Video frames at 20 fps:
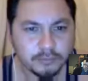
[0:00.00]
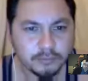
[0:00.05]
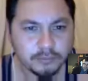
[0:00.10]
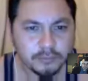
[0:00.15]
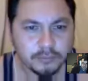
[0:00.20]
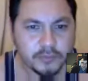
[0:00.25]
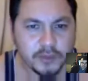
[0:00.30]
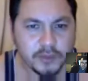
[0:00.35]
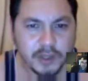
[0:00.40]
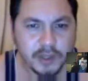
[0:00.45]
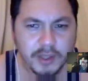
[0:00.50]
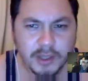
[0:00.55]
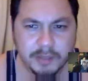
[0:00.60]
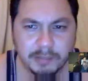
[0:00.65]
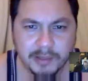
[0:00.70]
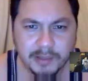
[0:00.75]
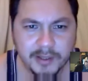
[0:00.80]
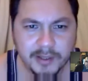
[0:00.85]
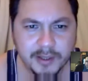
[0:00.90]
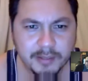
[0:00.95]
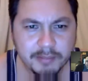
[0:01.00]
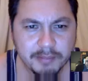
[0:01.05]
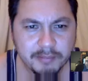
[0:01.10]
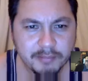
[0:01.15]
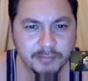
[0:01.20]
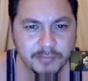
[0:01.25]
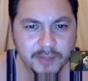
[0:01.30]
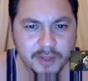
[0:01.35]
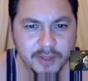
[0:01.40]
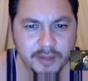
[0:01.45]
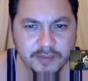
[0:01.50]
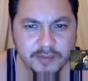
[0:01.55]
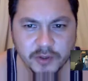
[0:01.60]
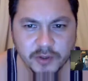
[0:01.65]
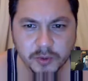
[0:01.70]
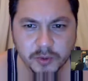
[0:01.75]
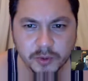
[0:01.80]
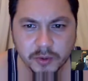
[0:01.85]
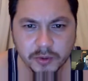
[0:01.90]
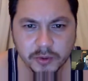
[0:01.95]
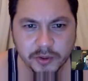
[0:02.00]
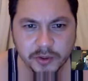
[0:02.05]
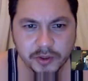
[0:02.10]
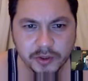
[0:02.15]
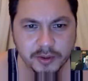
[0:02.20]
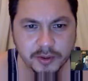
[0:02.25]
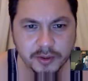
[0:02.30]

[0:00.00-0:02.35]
Did he play him nervous or cautious, though?